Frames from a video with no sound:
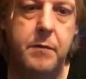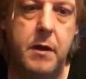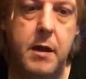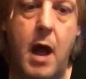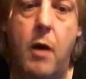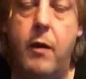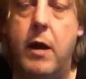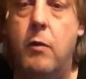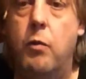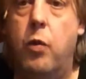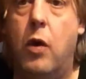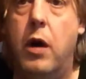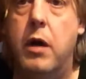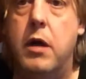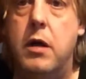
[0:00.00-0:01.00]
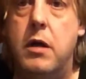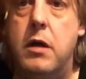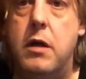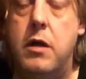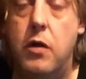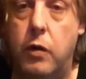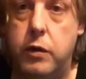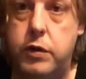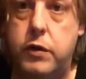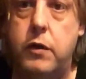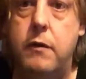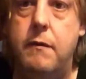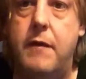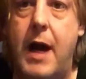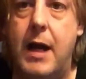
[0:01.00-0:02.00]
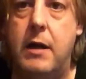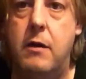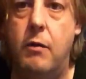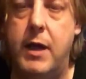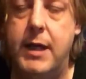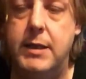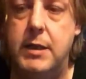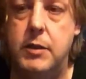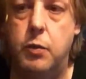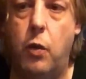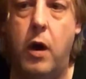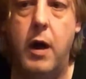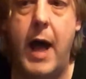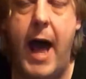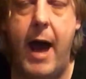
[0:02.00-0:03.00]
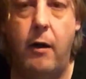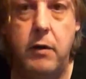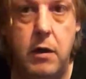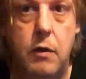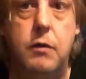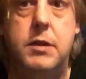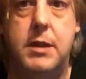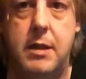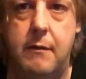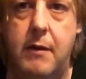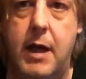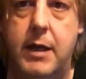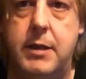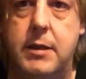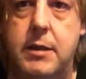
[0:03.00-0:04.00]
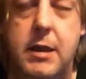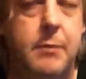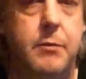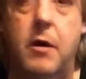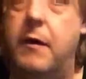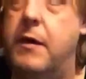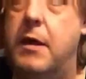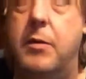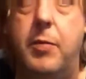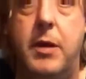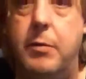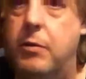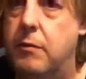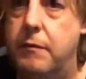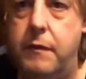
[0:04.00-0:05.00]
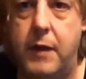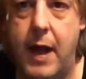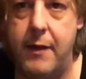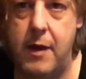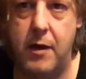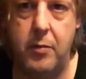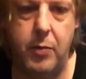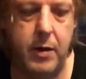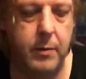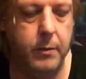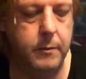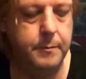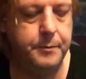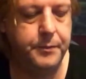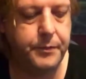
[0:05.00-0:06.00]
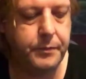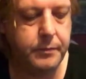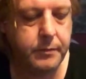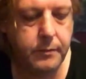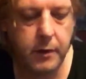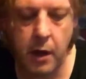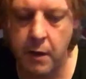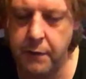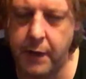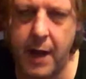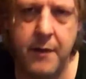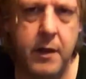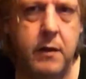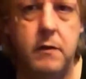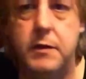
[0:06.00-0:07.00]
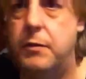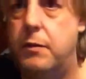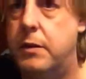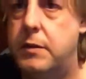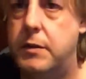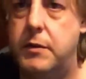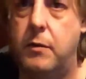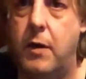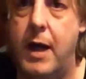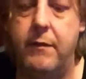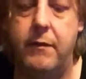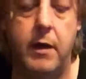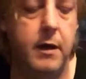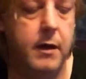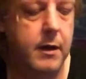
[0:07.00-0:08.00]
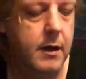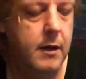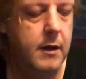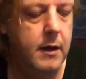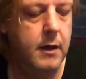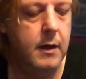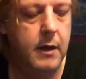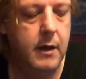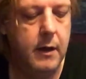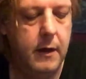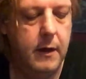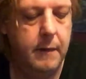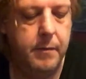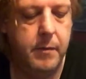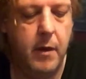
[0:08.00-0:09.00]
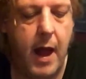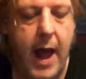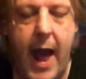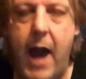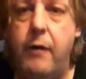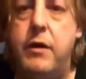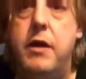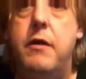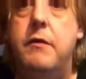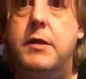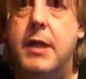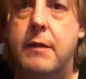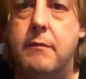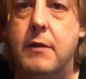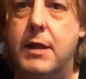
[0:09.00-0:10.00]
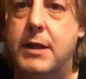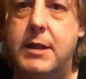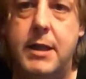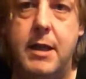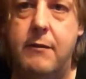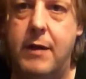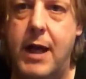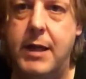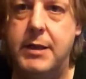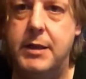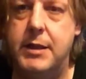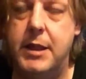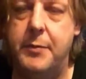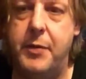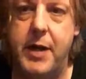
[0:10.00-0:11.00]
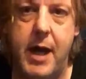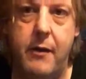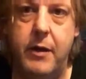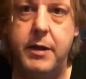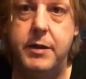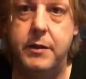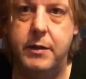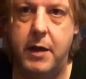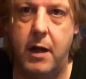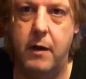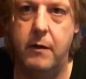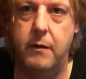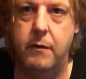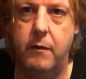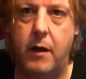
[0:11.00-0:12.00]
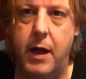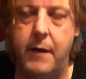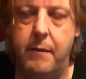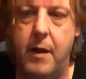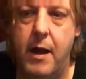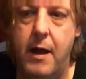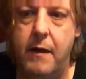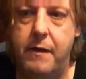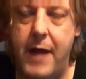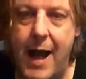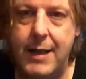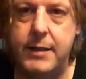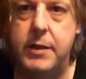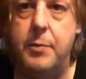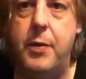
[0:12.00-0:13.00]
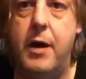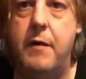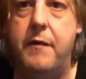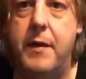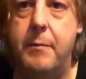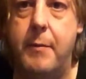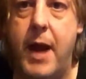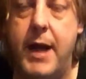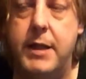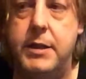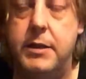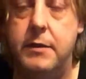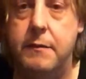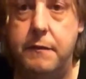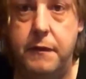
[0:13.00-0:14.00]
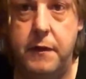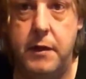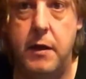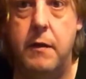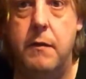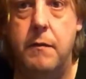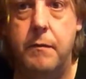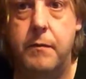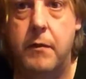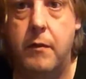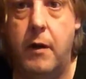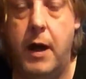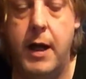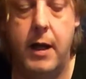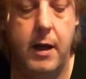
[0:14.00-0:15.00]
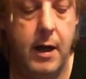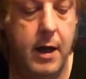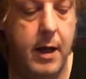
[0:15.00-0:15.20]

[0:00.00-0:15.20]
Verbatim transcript: knowing what your true value is what, how you see a relationship, not the other people. Forget the other people. Forget the cross-watchers or whatever. How you generally see a relationship and how it should go, right? That's the perfect match for you, right?